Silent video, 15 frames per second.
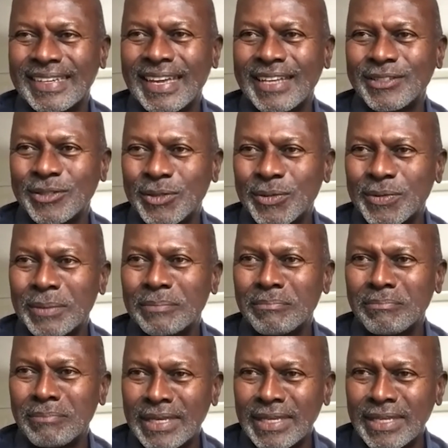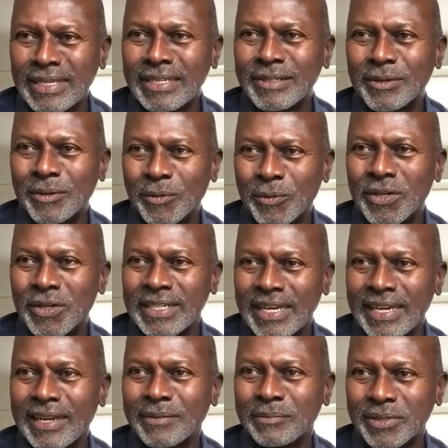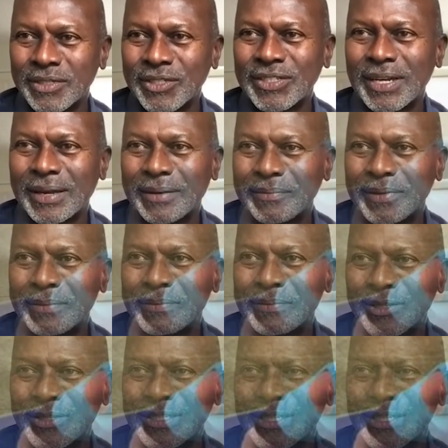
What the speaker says: and you do a mean one-hand push-up. I mean, you